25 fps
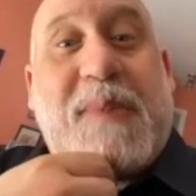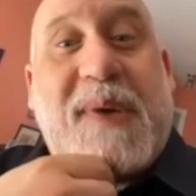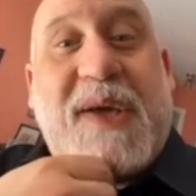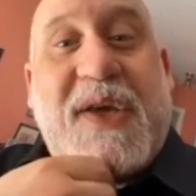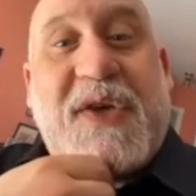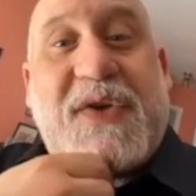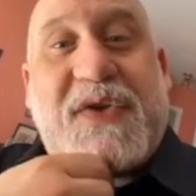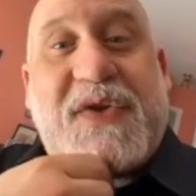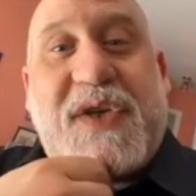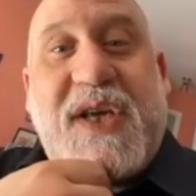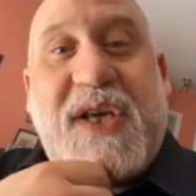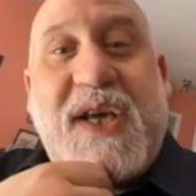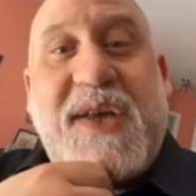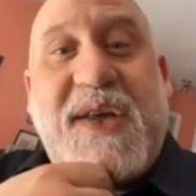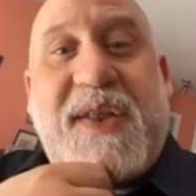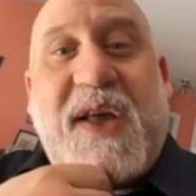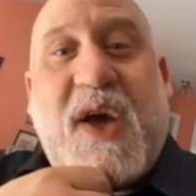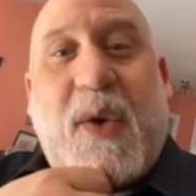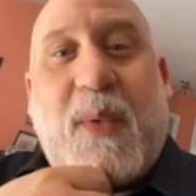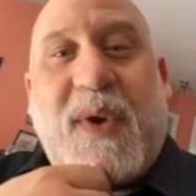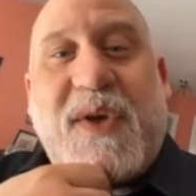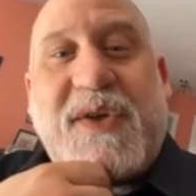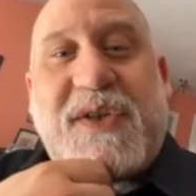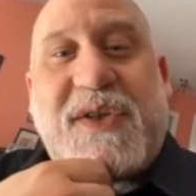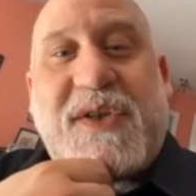BC. That
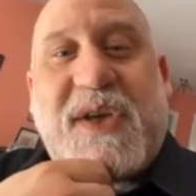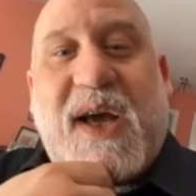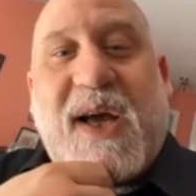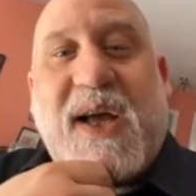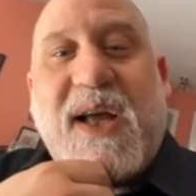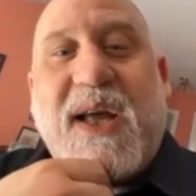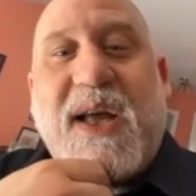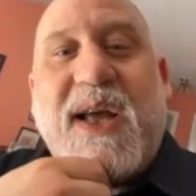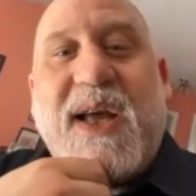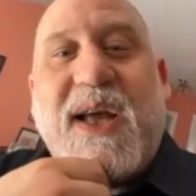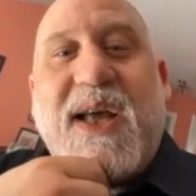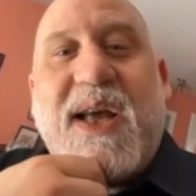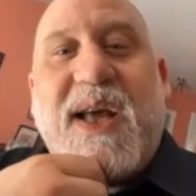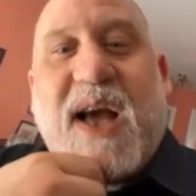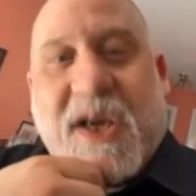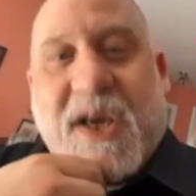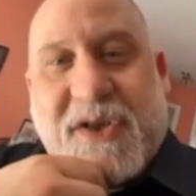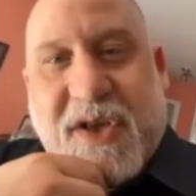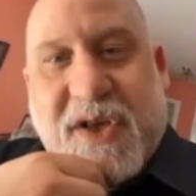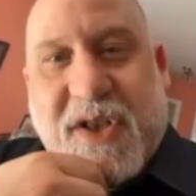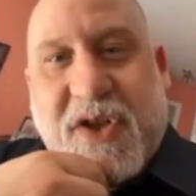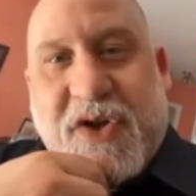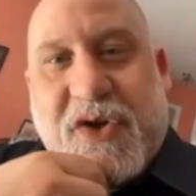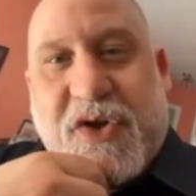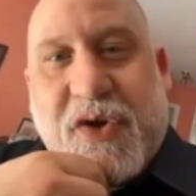was a
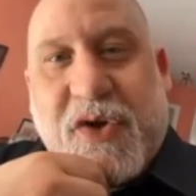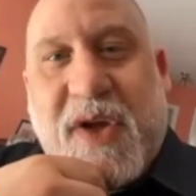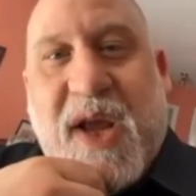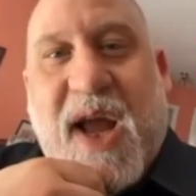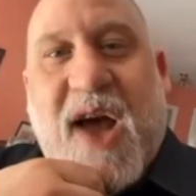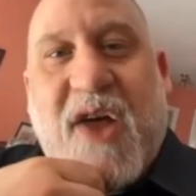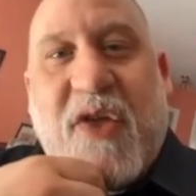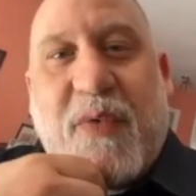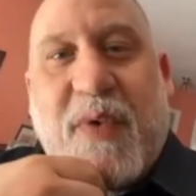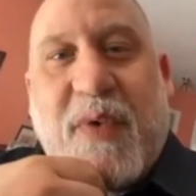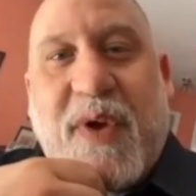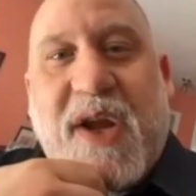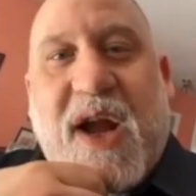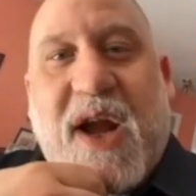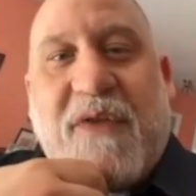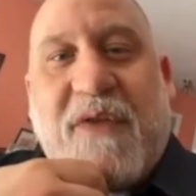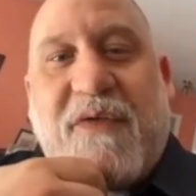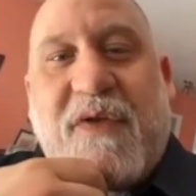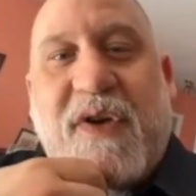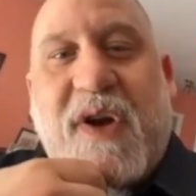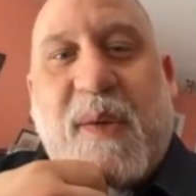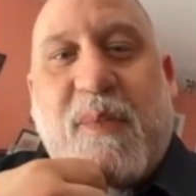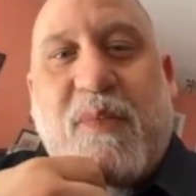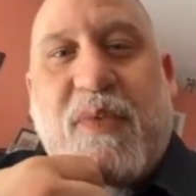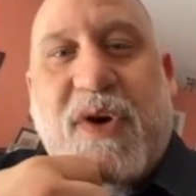signature gathering
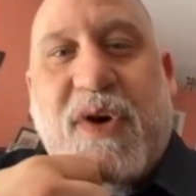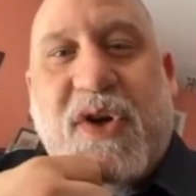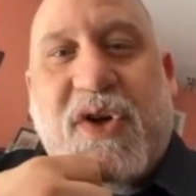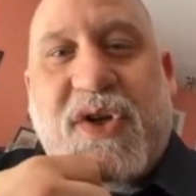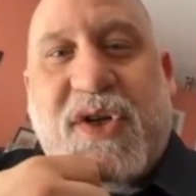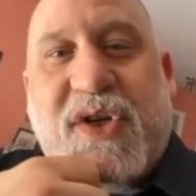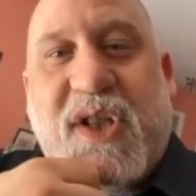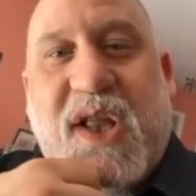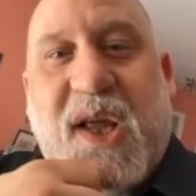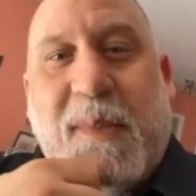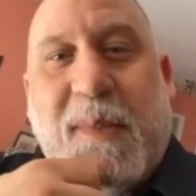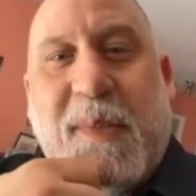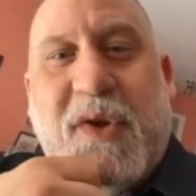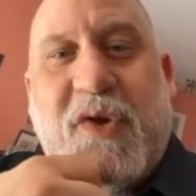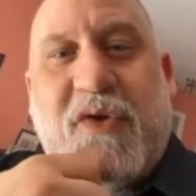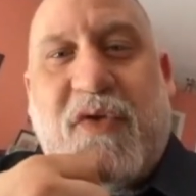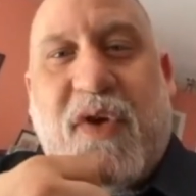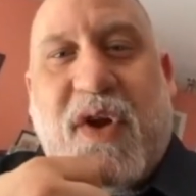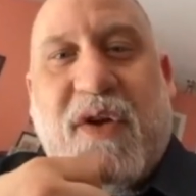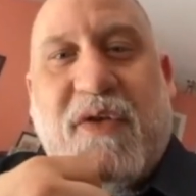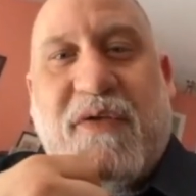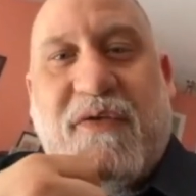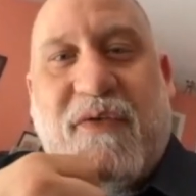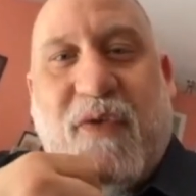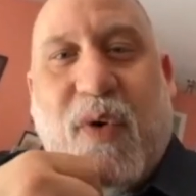effort in British Columbia to try
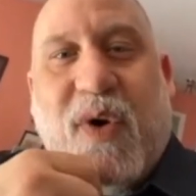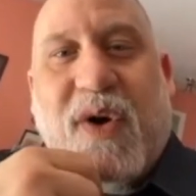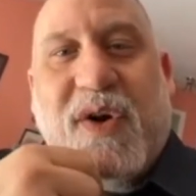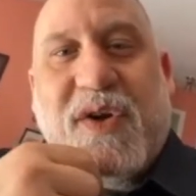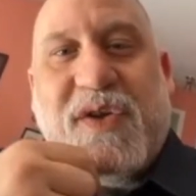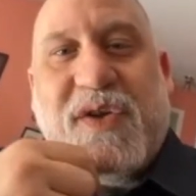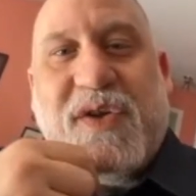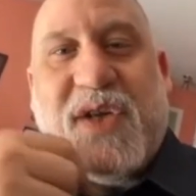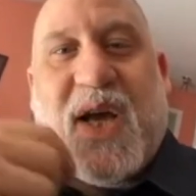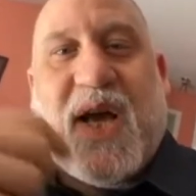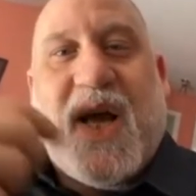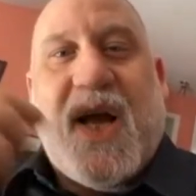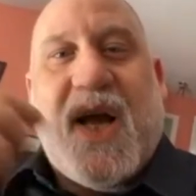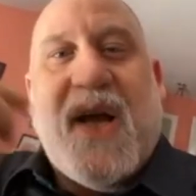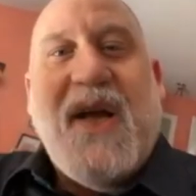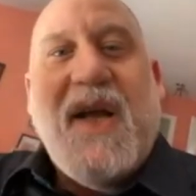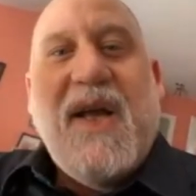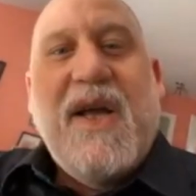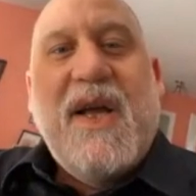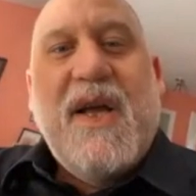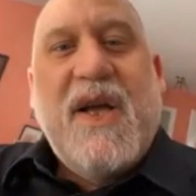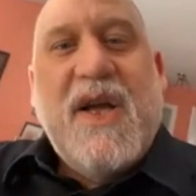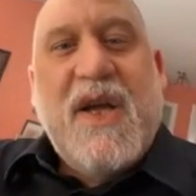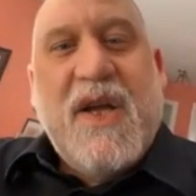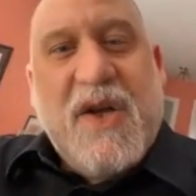to force
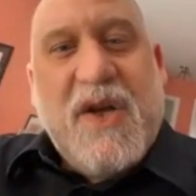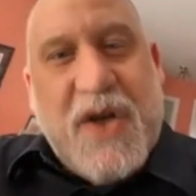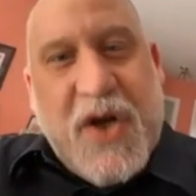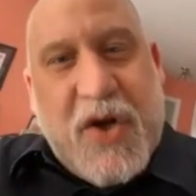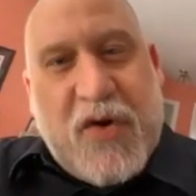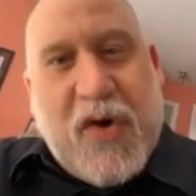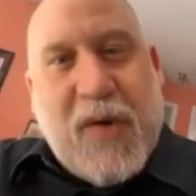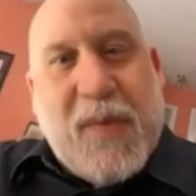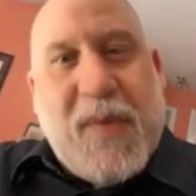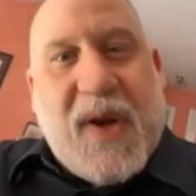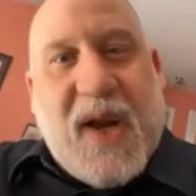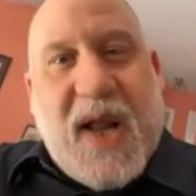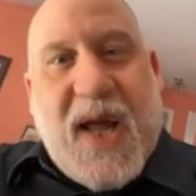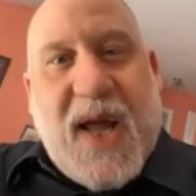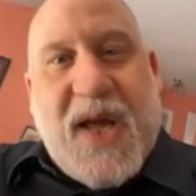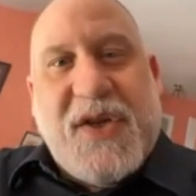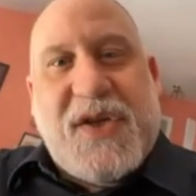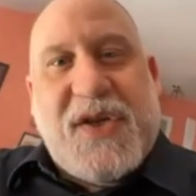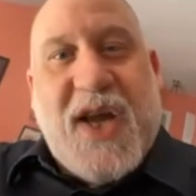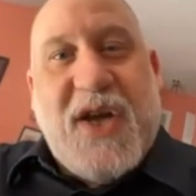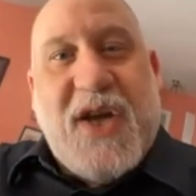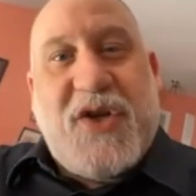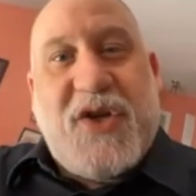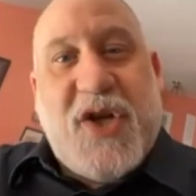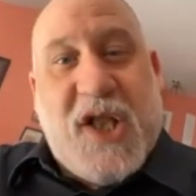
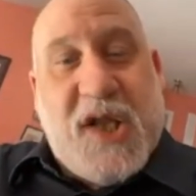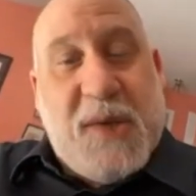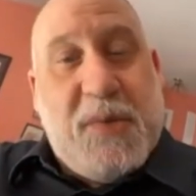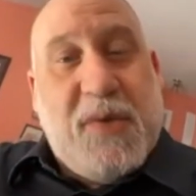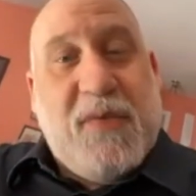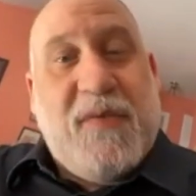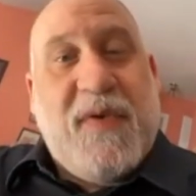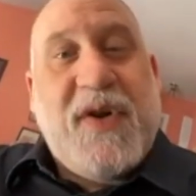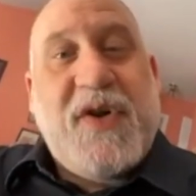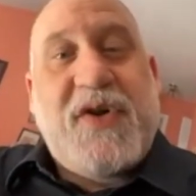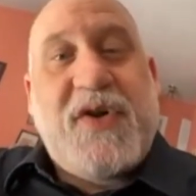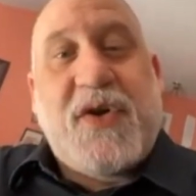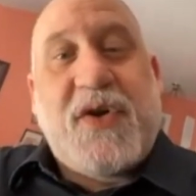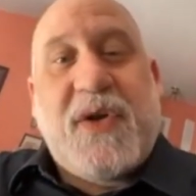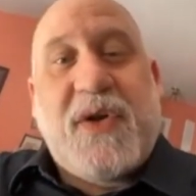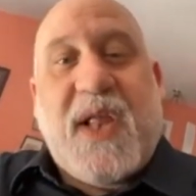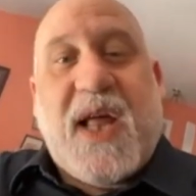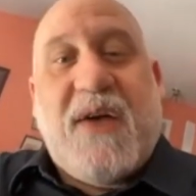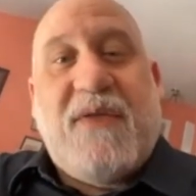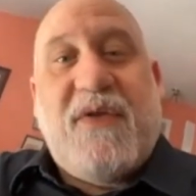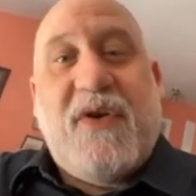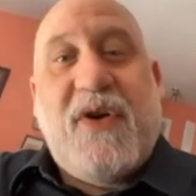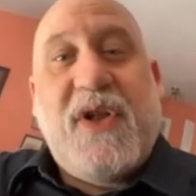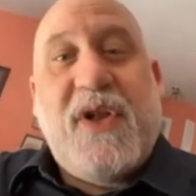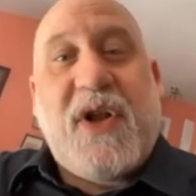decriminalization at the provincial
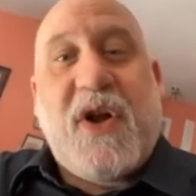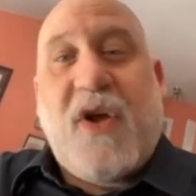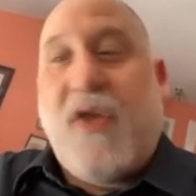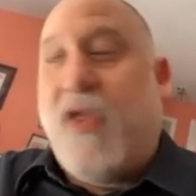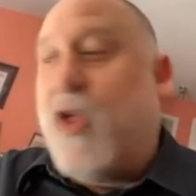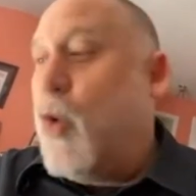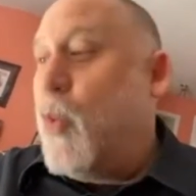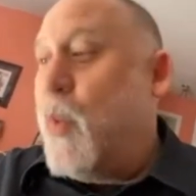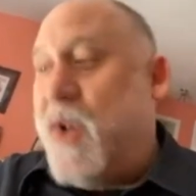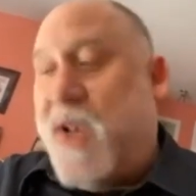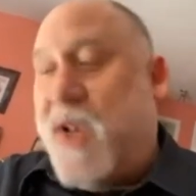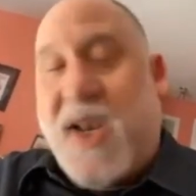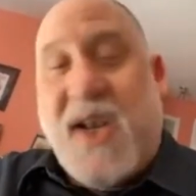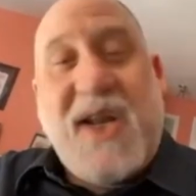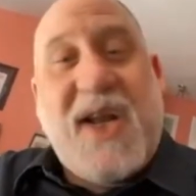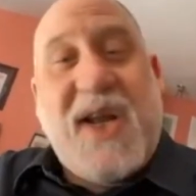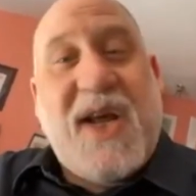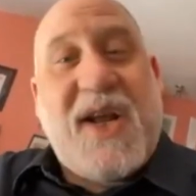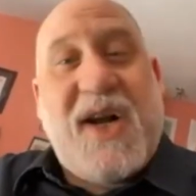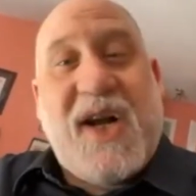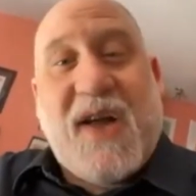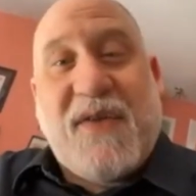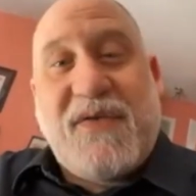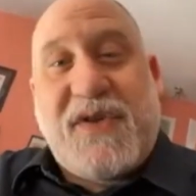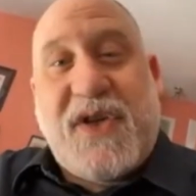level. And although we didn't get
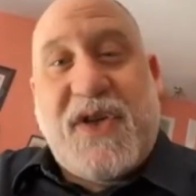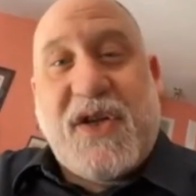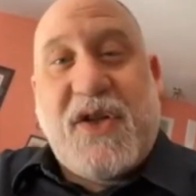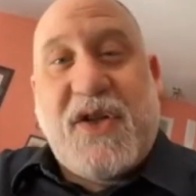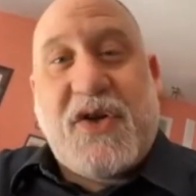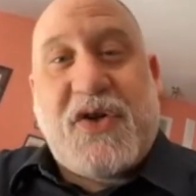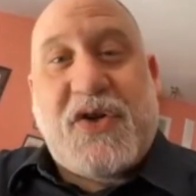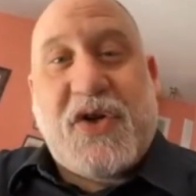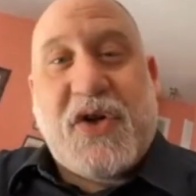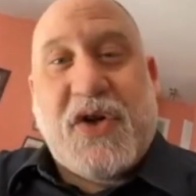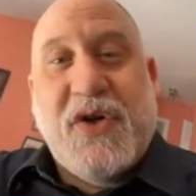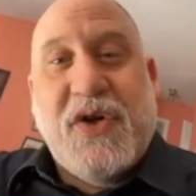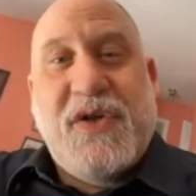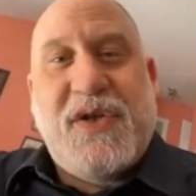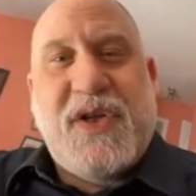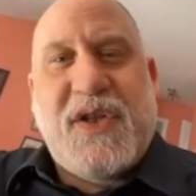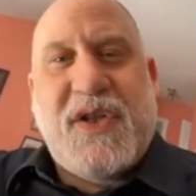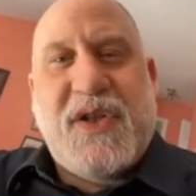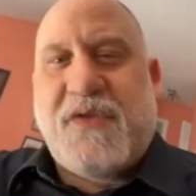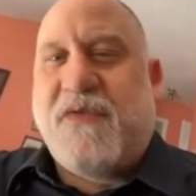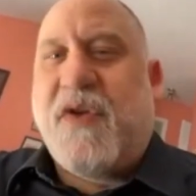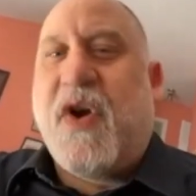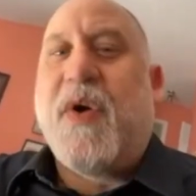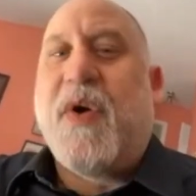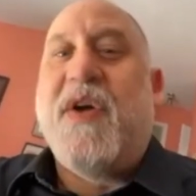enough signatures,
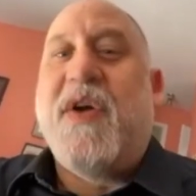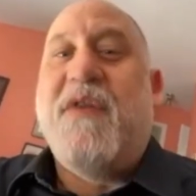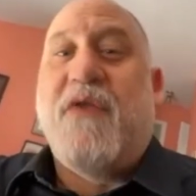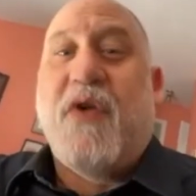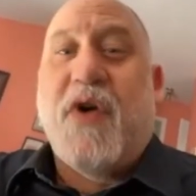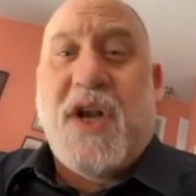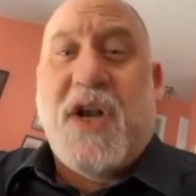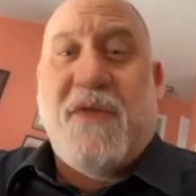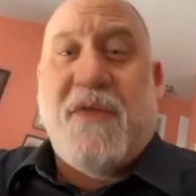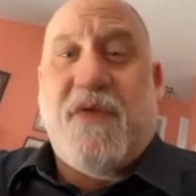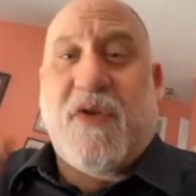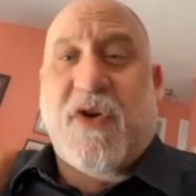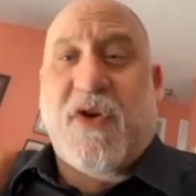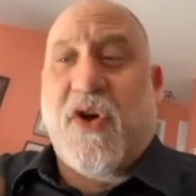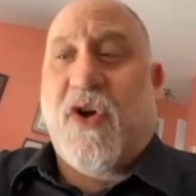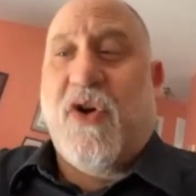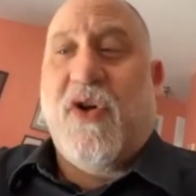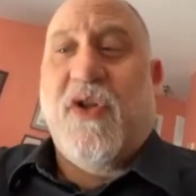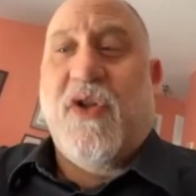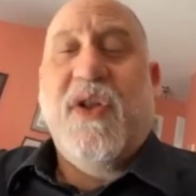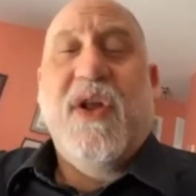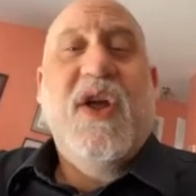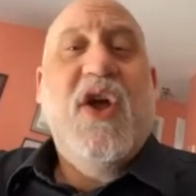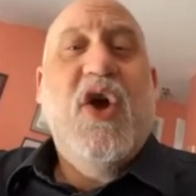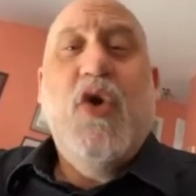it's very, very
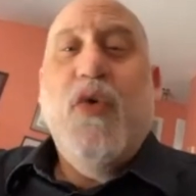difficult.